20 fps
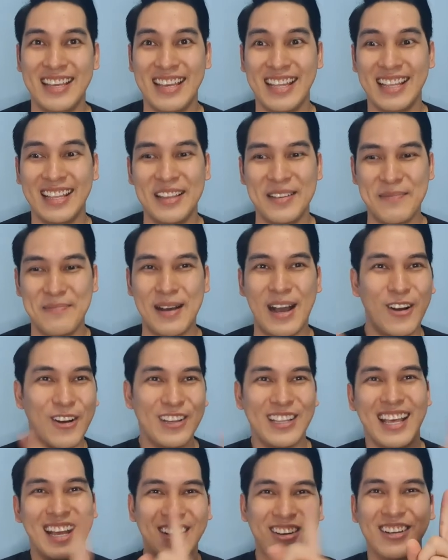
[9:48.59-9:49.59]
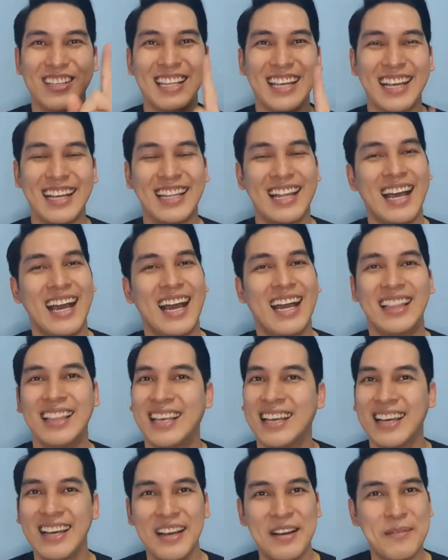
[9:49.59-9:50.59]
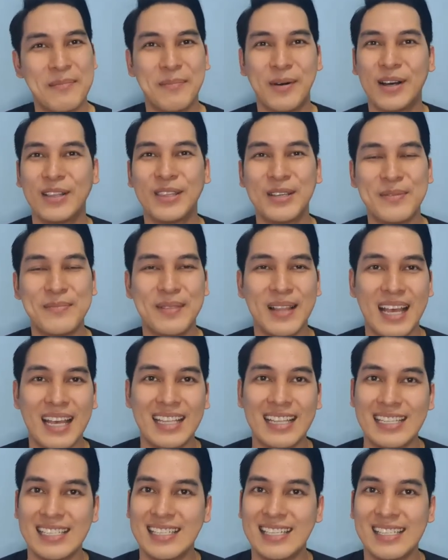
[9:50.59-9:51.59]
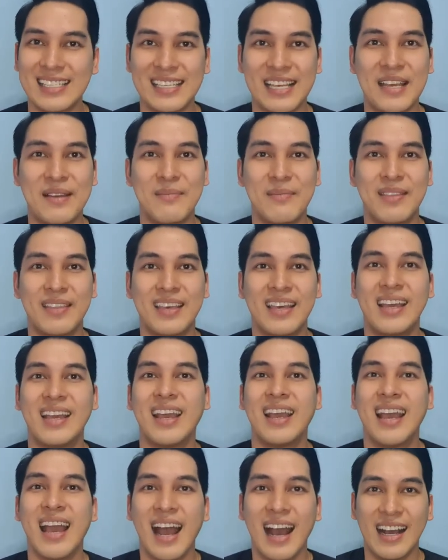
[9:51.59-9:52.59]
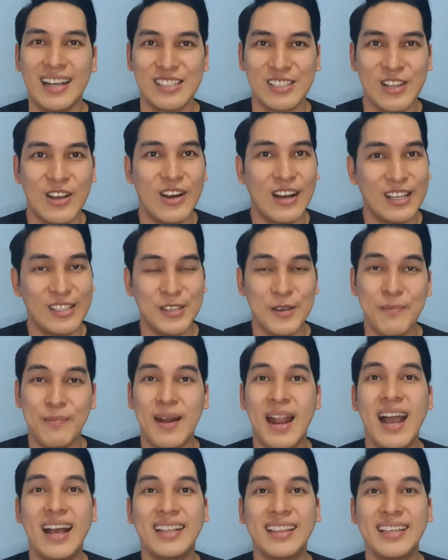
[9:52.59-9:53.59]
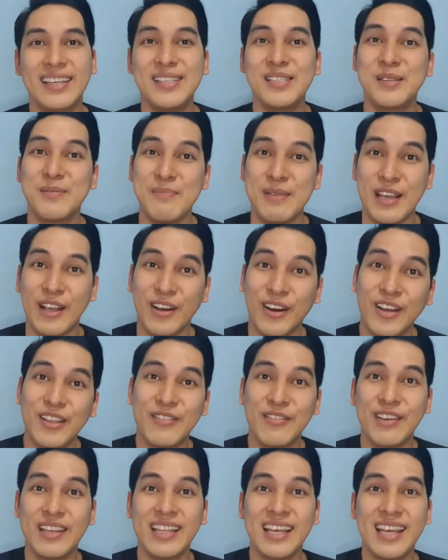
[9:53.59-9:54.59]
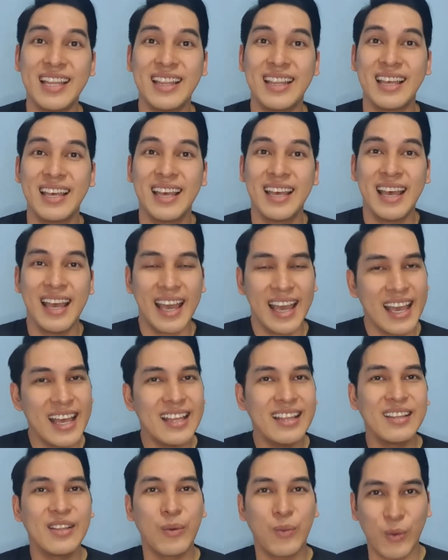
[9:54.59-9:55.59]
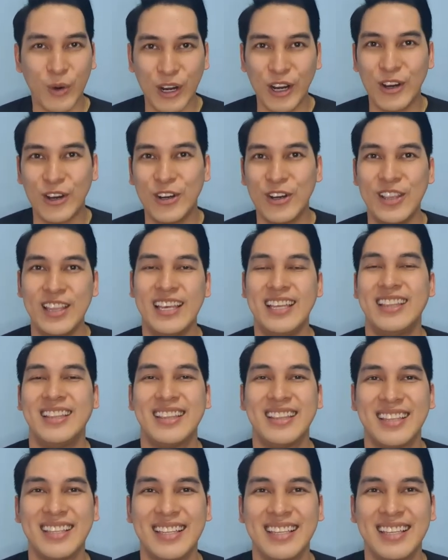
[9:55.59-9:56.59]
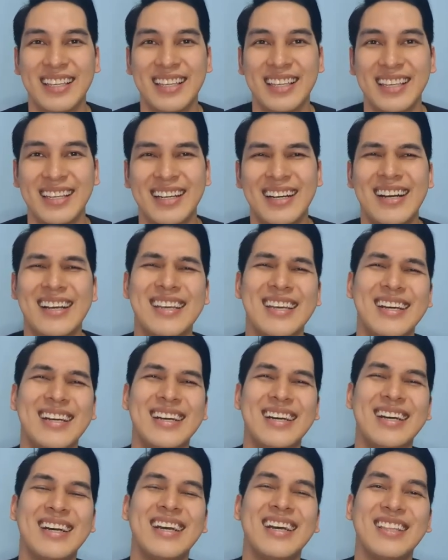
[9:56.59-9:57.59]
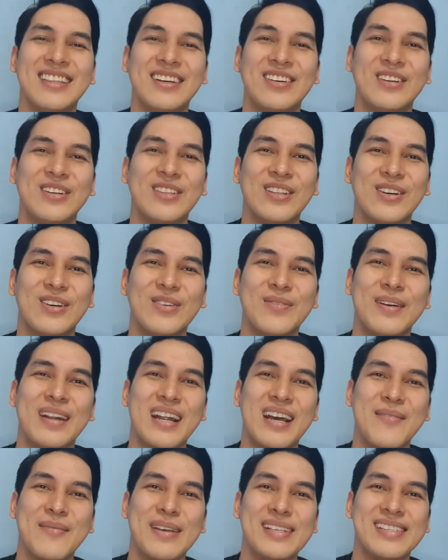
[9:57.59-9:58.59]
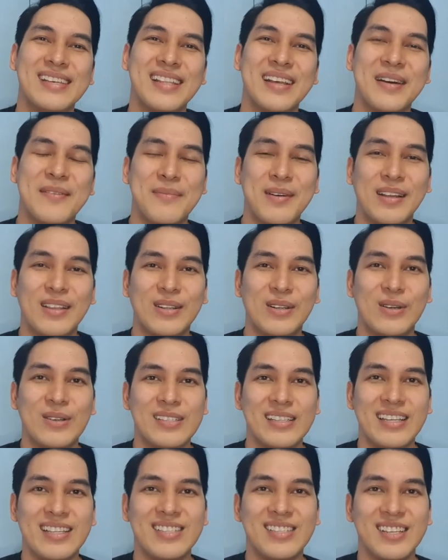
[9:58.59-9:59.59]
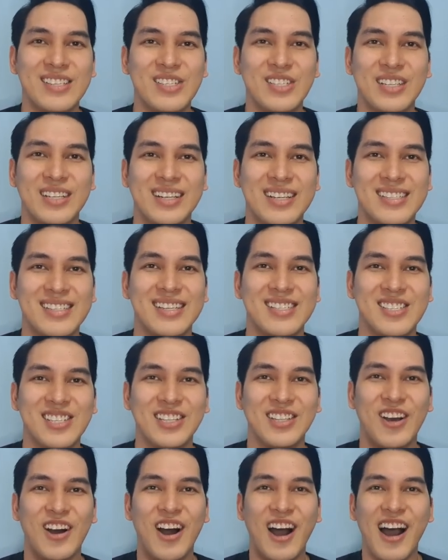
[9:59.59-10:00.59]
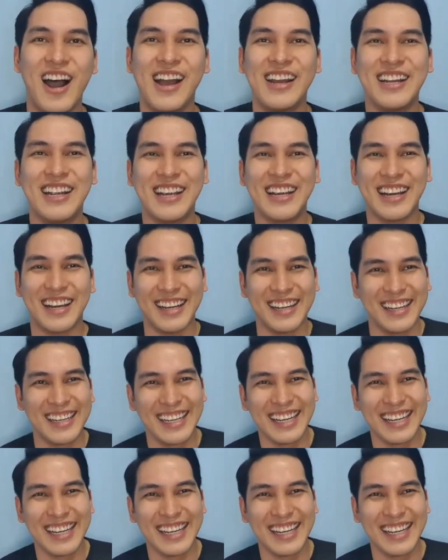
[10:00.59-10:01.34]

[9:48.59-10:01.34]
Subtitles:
Di ba? Connect lahat. Bottom line, it's the same thing. As long as you practice, be confident, and work on it. Ayan, naku, maraming salamat, Rosie. It's such an honor.